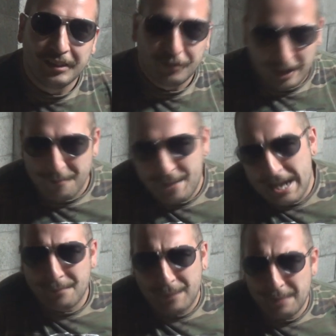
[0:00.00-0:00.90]
try to
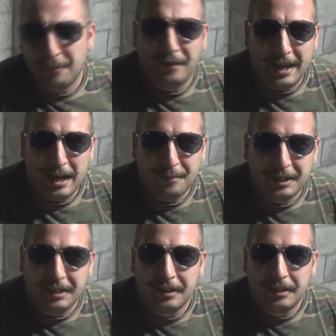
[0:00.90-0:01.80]
make people
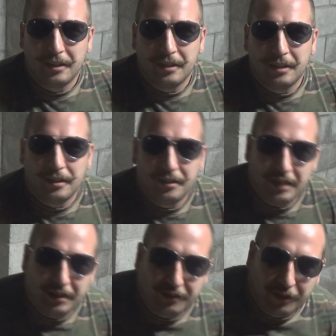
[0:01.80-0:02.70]
happy,
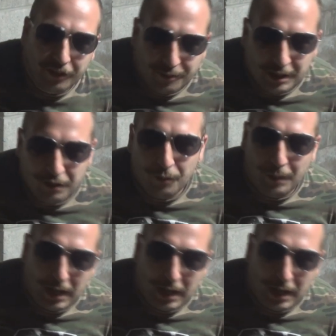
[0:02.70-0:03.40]
they just turned me into a